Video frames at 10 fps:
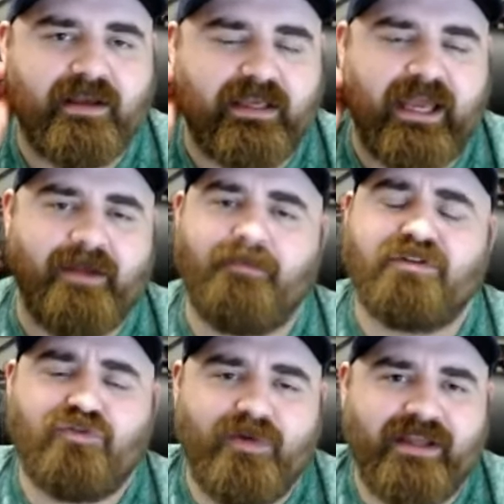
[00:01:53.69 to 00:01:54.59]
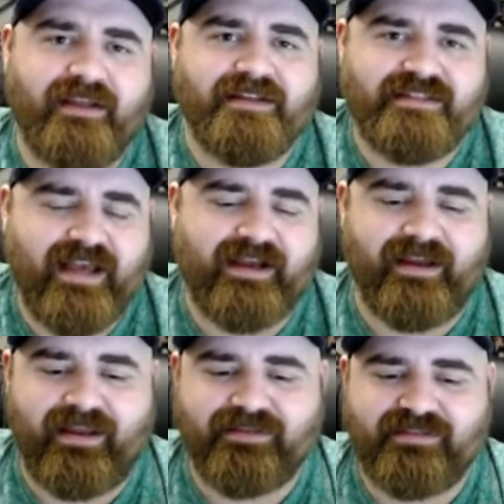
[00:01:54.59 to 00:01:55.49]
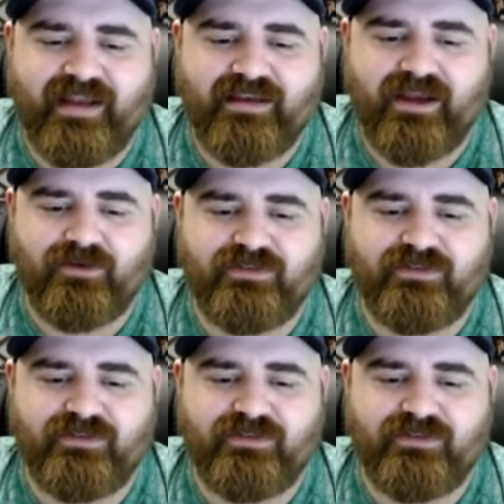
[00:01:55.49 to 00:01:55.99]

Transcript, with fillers: Game between Gonzaga and San Diego